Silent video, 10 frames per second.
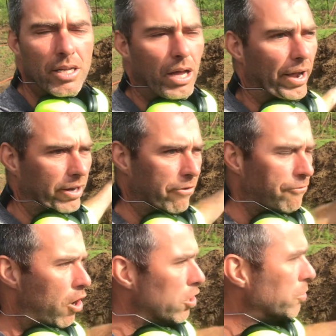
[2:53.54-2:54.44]
I'm gonna
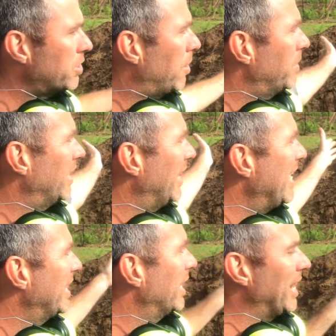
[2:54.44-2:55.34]
follow some of the lay
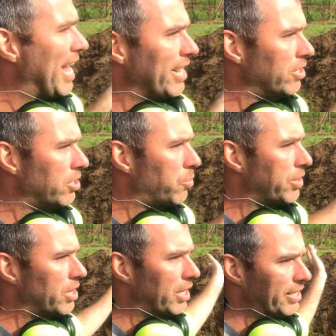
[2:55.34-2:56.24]
of the land
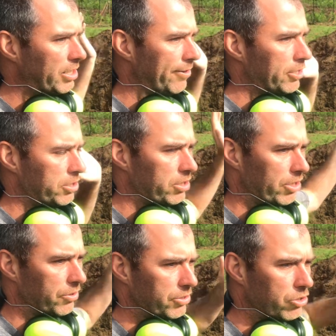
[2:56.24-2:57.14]
with the, instead of just
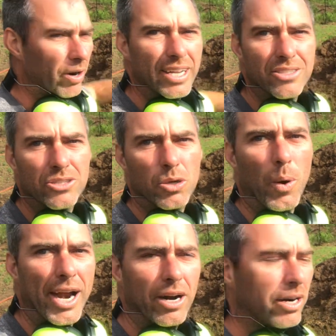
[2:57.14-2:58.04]
straight and
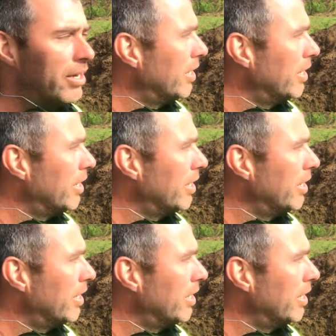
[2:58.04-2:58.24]
square.